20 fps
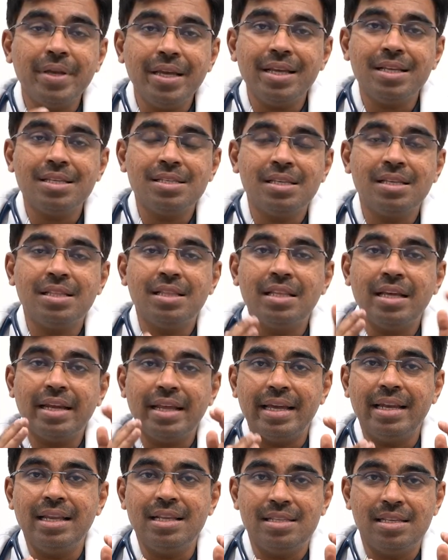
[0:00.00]
peaks in the
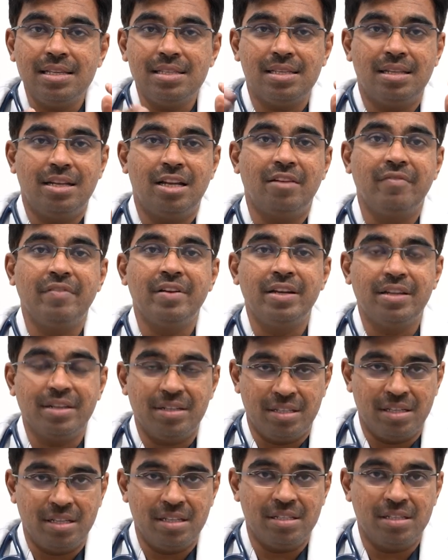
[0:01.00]
rainy season and
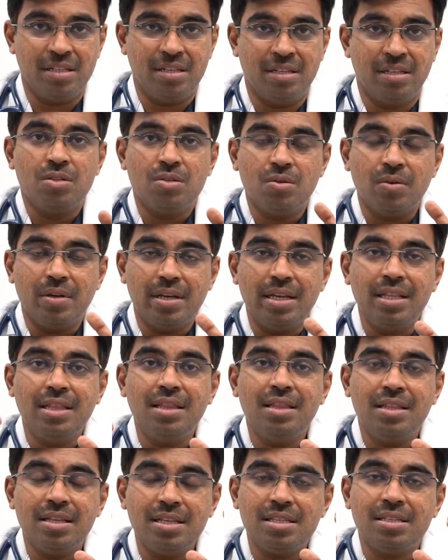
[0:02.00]
winter season. So
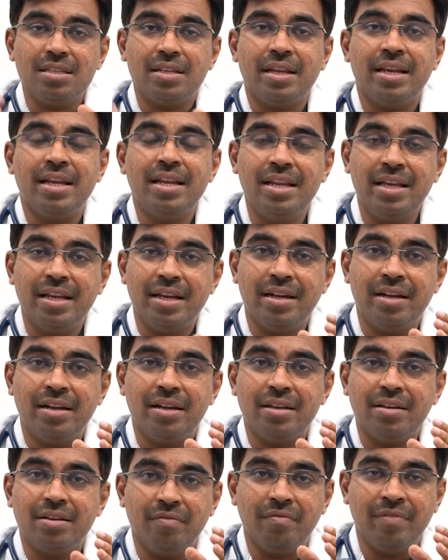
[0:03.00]
in this rainy
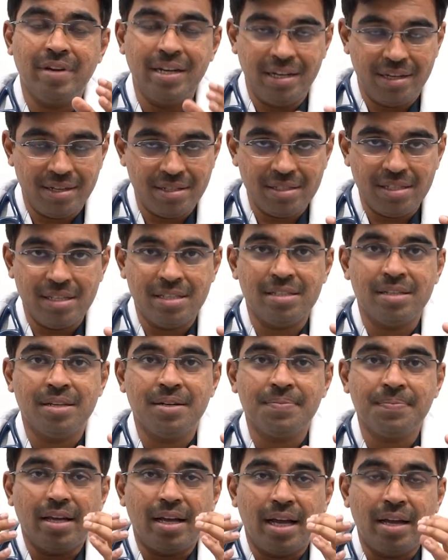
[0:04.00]
and winter
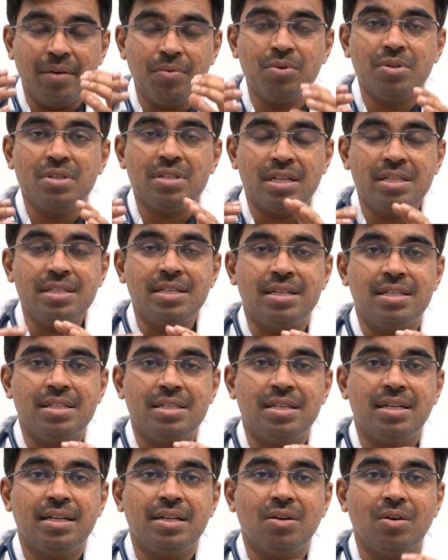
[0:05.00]
season, I would
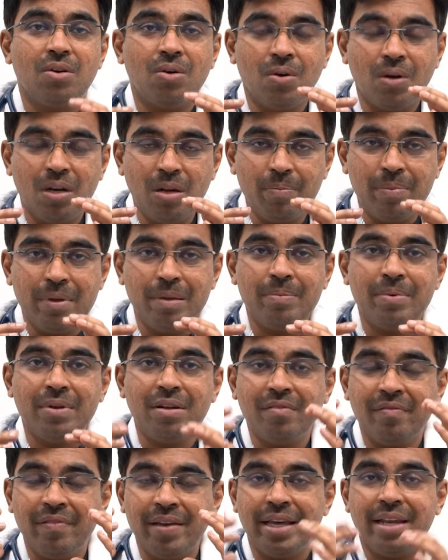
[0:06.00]
suggest that all
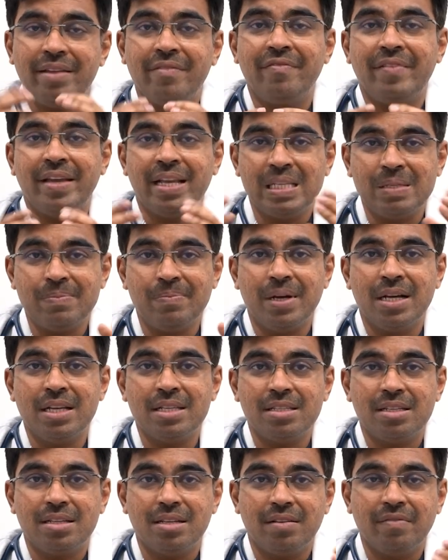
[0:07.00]
people wear a face
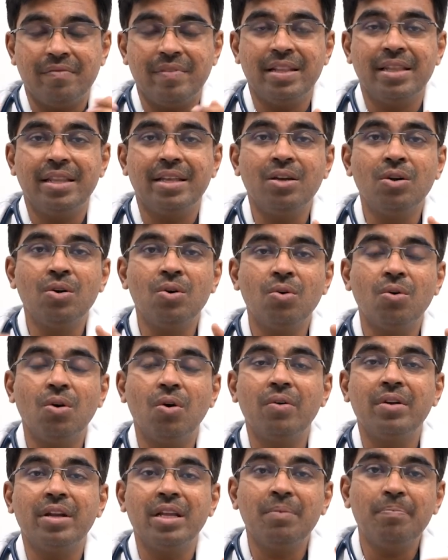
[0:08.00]
mask when they
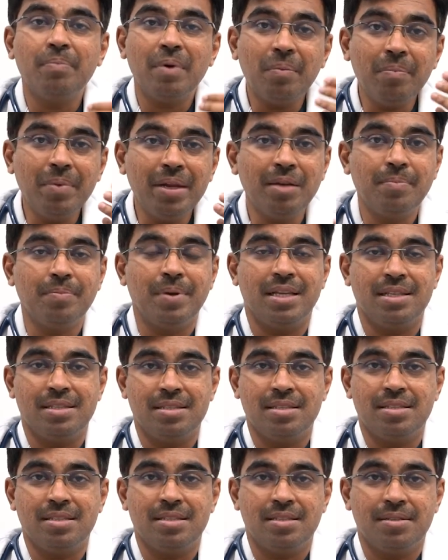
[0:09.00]
go out in public
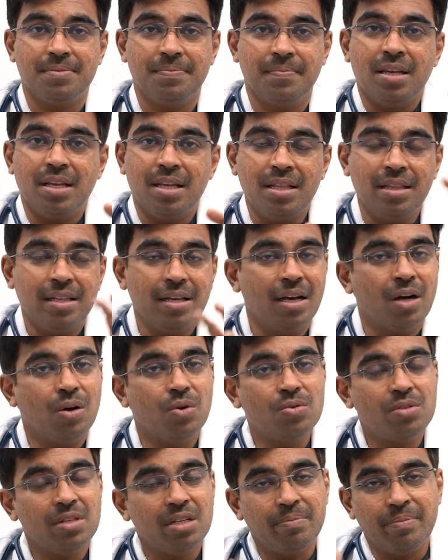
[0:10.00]
places. In the
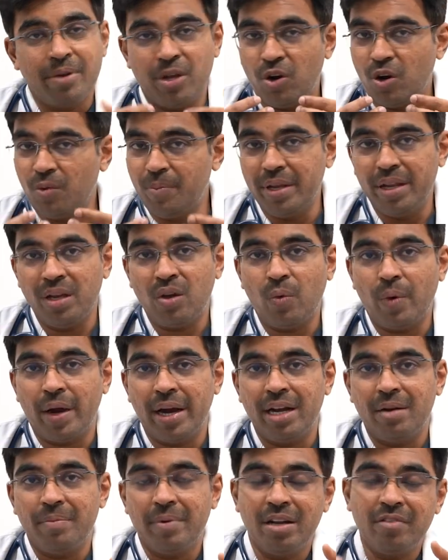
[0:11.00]
house, it may not be
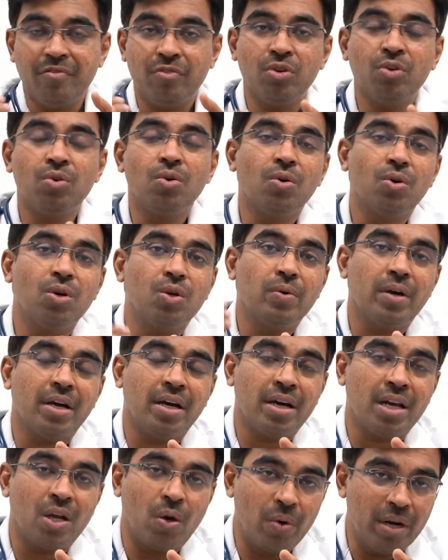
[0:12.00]
required, but if you go to a
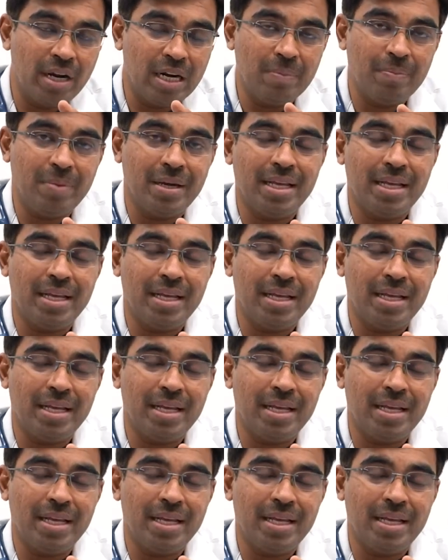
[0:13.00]
crowded